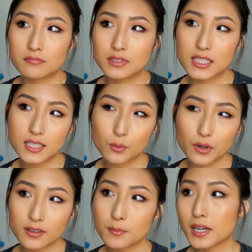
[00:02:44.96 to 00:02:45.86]
is it
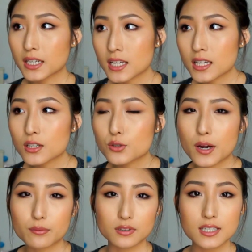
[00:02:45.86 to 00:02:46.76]
worth the money? Do I
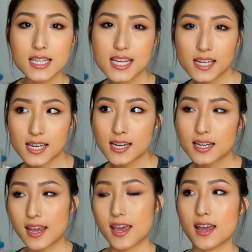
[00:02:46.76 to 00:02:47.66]
really need
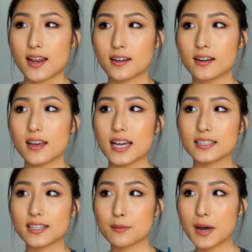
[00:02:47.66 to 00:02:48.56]
it? And
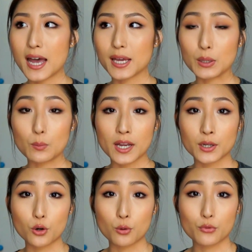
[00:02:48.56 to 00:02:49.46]
ended up I went
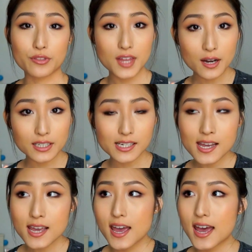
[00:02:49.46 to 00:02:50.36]
home without it.
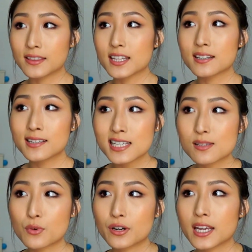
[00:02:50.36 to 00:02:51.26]
And then this
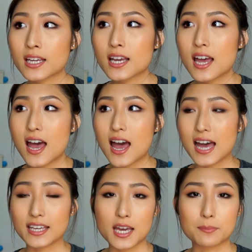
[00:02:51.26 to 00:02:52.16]
morning,
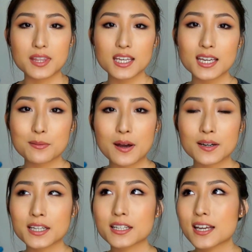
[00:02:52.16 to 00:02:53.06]
I kept thinking about
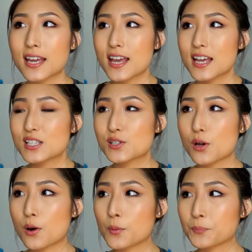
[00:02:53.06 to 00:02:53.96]
it,
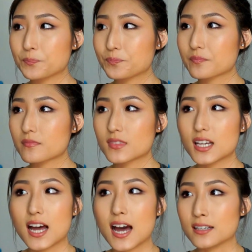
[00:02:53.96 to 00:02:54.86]
so
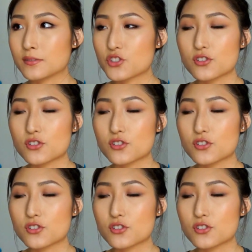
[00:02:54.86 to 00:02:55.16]
I